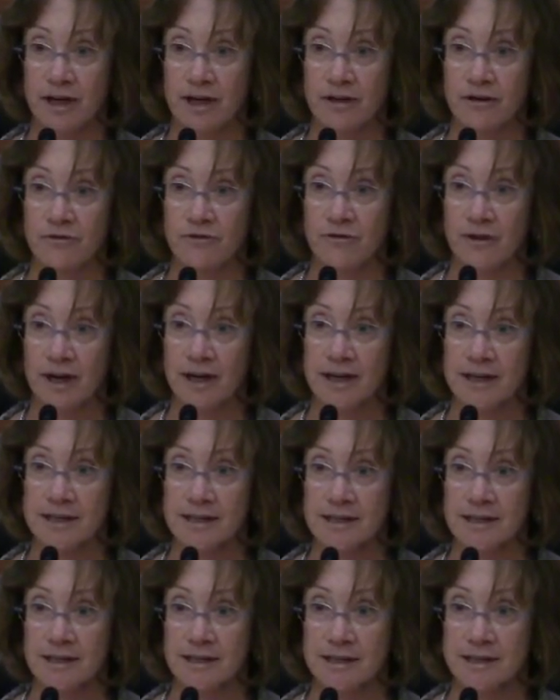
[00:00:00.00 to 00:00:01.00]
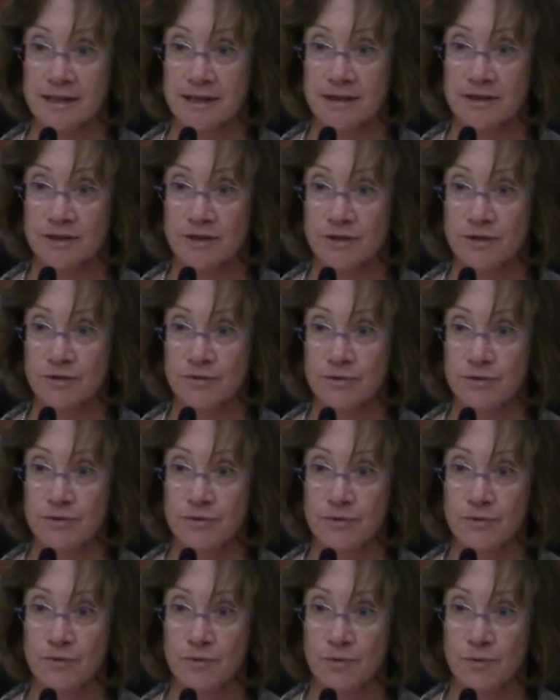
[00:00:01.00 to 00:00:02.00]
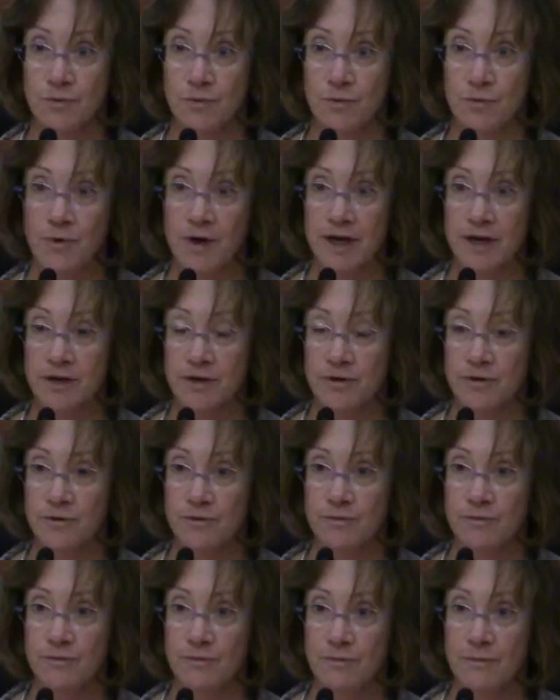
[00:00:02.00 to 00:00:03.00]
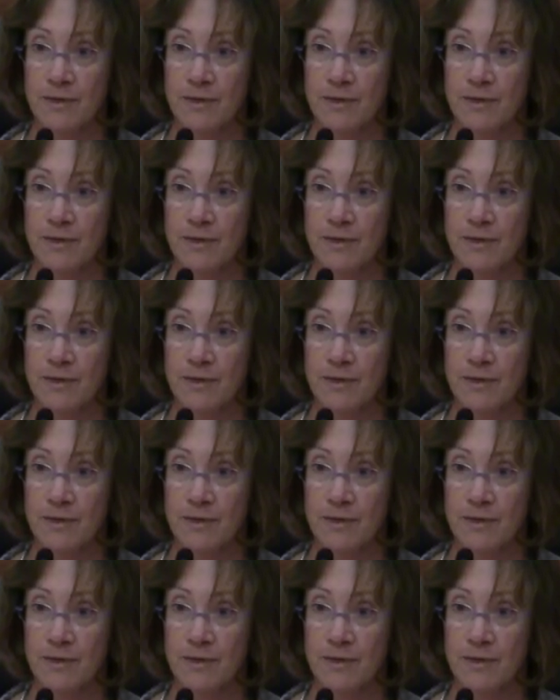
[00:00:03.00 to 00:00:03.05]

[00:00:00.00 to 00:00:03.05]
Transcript: advise us as to when you